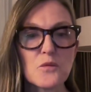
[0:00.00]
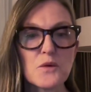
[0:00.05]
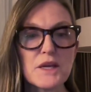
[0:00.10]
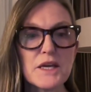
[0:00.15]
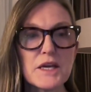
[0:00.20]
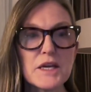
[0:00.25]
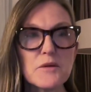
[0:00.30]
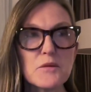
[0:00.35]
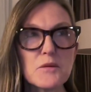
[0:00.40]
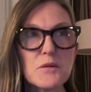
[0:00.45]

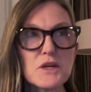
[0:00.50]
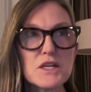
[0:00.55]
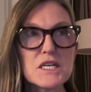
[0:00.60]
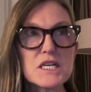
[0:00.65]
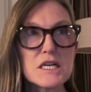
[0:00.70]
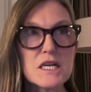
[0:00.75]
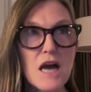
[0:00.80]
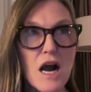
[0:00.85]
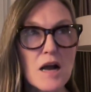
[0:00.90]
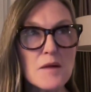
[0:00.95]
we
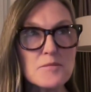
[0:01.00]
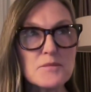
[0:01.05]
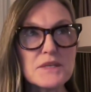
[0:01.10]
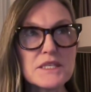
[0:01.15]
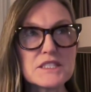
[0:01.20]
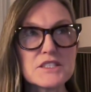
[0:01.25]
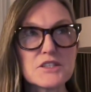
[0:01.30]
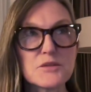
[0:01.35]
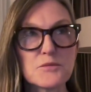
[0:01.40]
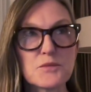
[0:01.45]
would not
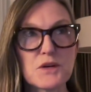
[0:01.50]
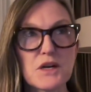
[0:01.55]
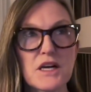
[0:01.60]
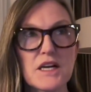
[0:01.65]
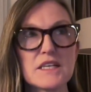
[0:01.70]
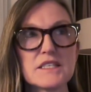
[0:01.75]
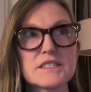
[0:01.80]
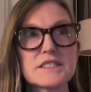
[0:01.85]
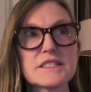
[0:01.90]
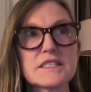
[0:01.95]
be
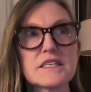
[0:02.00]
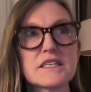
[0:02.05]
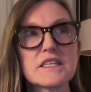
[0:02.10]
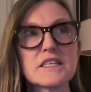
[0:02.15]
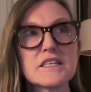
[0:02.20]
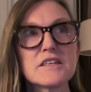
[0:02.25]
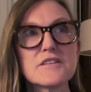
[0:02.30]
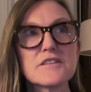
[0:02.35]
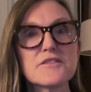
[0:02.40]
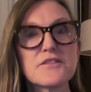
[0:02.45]
surprised
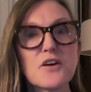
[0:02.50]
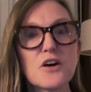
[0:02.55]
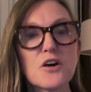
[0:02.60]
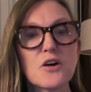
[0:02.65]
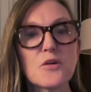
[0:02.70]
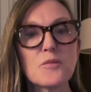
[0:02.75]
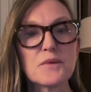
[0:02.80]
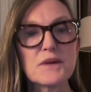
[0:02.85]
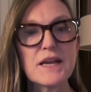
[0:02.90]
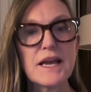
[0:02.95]
if
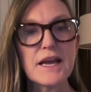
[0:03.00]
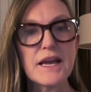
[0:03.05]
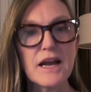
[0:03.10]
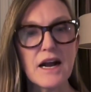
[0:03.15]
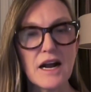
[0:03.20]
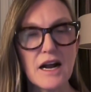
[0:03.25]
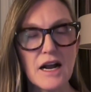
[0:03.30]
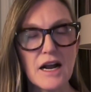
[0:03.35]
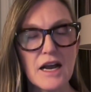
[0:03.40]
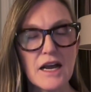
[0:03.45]

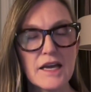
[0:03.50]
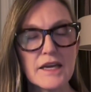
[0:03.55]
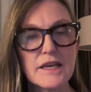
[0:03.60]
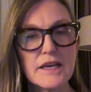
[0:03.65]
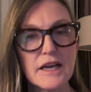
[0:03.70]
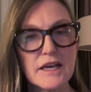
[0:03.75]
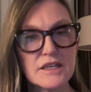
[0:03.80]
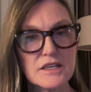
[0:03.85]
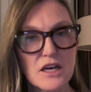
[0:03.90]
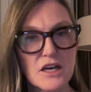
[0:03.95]

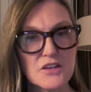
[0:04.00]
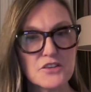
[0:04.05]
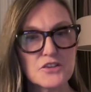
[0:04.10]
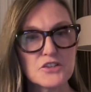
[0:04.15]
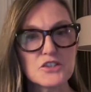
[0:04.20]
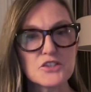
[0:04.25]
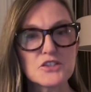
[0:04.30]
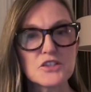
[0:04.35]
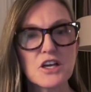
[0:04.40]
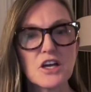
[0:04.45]
OpenAI and
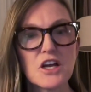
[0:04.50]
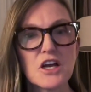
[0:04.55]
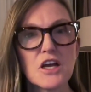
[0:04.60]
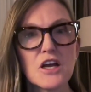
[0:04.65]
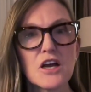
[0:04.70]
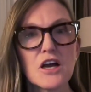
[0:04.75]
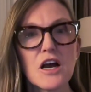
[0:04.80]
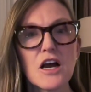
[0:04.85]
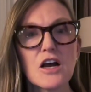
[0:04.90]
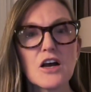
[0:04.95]
others
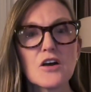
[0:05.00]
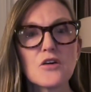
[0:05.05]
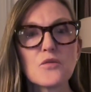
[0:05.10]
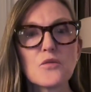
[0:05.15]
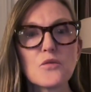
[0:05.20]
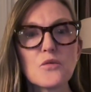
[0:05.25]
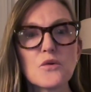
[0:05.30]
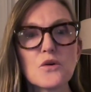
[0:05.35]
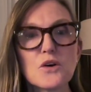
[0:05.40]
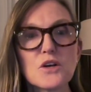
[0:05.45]

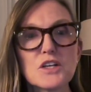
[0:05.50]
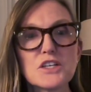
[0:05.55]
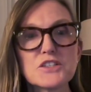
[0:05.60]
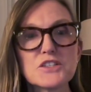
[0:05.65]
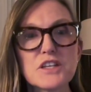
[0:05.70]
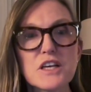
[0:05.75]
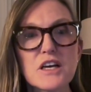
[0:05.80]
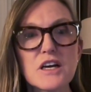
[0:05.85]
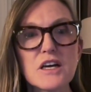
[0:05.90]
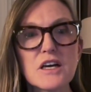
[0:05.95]

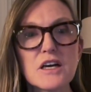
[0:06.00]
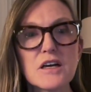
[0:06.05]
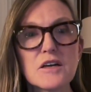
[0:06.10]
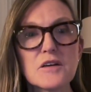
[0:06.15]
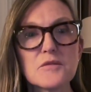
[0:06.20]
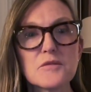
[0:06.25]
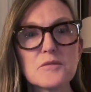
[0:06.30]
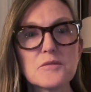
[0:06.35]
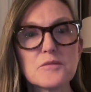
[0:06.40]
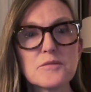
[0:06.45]
would
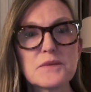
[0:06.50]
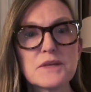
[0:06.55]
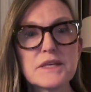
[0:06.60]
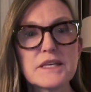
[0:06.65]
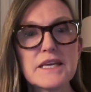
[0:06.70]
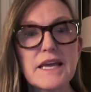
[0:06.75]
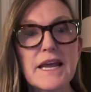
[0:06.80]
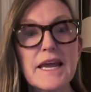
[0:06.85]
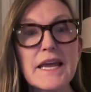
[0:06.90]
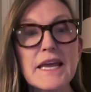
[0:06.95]

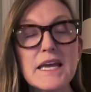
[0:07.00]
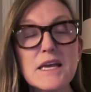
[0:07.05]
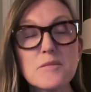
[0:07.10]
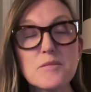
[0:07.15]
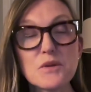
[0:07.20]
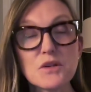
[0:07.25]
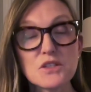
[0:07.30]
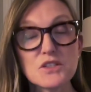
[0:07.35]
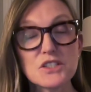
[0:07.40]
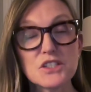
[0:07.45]
be
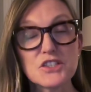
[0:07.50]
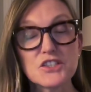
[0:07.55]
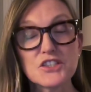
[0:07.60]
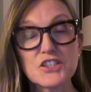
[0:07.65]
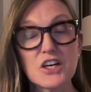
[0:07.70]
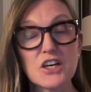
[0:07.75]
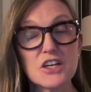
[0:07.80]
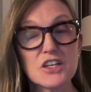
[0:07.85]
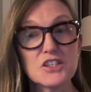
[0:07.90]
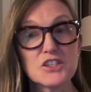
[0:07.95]
able to
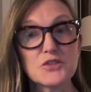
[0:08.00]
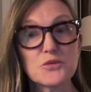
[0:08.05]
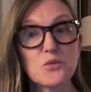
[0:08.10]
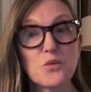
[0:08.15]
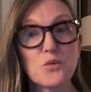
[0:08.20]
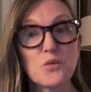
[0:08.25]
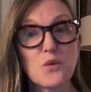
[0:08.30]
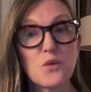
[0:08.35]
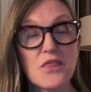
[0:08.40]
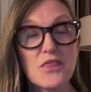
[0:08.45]
charge
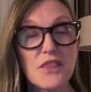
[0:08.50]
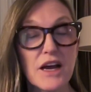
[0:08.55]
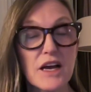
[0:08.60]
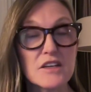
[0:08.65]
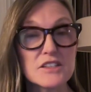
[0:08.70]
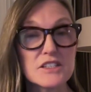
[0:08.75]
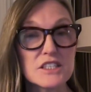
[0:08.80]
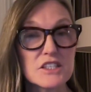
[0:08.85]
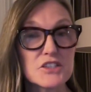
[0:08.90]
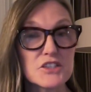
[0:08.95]

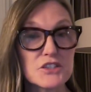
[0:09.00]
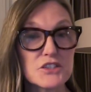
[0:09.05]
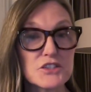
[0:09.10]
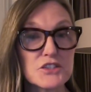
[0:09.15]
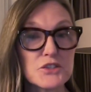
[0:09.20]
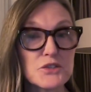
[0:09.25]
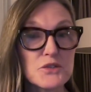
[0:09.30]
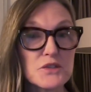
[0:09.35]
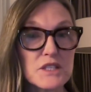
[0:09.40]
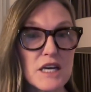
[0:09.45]
$1,000 to
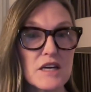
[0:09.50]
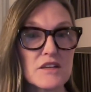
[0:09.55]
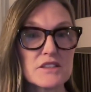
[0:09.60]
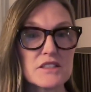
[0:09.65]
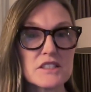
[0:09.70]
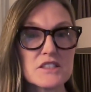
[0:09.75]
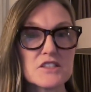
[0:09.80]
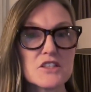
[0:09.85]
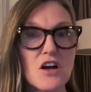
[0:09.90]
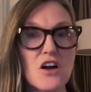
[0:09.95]

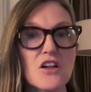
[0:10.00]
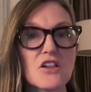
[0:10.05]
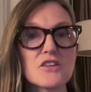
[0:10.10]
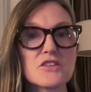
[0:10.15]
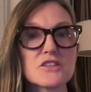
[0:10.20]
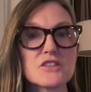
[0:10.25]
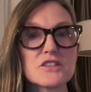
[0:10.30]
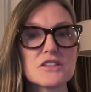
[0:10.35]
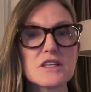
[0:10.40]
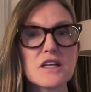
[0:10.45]

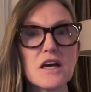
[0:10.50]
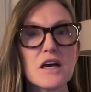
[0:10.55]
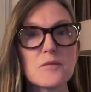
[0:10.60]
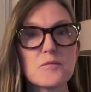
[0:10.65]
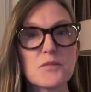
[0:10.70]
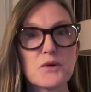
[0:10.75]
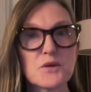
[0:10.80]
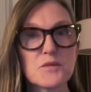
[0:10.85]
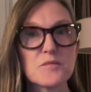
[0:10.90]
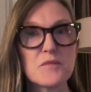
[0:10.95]

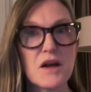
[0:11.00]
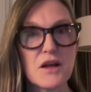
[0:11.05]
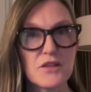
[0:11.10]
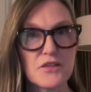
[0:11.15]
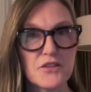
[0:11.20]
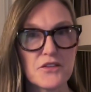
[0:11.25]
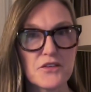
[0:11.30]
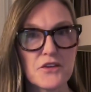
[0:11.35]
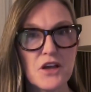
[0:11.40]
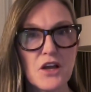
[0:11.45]
$2,000 per
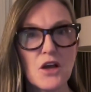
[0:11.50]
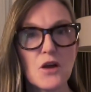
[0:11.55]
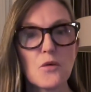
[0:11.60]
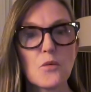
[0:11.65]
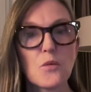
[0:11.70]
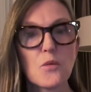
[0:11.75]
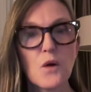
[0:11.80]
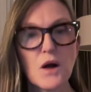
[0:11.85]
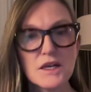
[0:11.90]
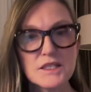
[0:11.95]
month
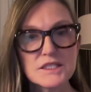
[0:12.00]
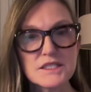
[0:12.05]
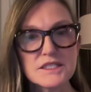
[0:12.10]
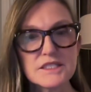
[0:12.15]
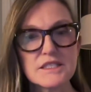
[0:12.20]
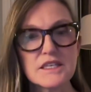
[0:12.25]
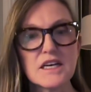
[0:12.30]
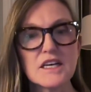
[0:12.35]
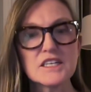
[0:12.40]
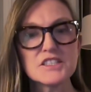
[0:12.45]

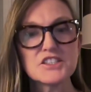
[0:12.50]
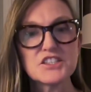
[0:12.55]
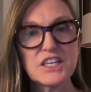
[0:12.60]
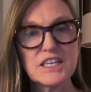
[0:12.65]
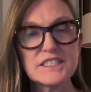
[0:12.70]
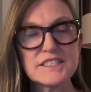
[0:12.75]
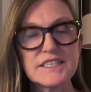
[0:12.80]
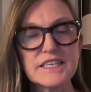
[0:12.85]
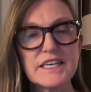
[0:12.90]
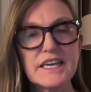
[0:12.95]
once
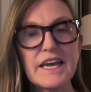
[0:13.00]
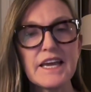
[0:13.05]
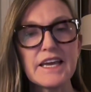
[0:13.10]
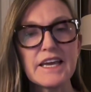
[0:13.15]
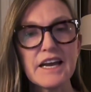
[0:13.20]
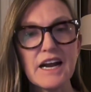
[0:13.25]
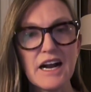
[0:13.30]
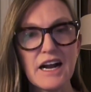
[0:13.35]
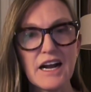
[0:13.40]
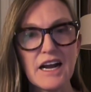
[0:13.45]
agentic
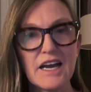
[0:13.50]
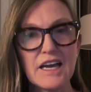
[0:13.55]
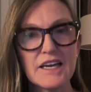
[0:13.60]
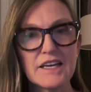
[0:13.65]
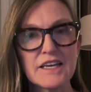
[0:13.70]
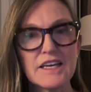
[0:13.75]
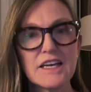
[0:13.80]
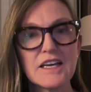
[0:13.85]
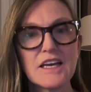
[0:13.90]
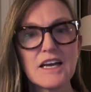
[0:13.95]

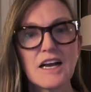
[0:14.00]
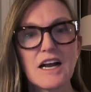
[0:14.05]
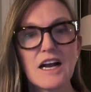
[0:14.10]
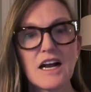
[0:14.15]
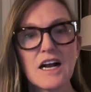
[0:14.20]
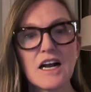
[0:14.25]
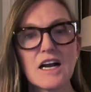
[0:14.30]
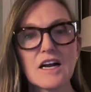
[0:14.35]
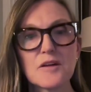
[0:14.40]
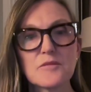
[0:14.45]
AI
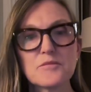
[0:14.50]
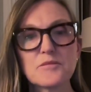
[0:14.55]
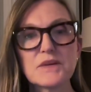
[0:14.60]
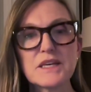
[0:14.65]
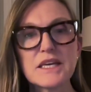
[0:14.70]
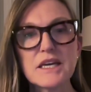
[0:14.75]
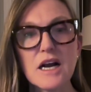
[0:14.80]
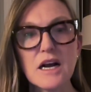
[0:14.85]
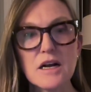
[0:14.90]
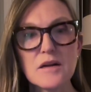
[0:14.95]

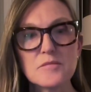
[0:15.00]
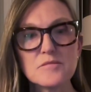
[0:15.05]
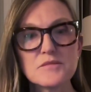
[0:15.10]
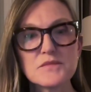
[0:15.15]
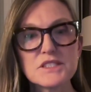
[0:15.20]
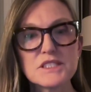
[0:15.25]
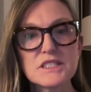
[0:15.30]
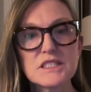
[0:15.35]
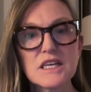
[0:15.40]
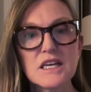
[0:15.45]

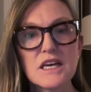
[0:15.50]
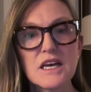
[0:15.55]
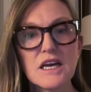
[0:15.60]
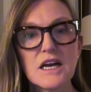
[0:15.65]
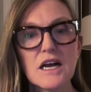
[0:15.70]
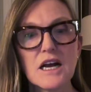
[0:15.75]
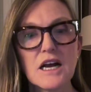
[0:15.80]
becomes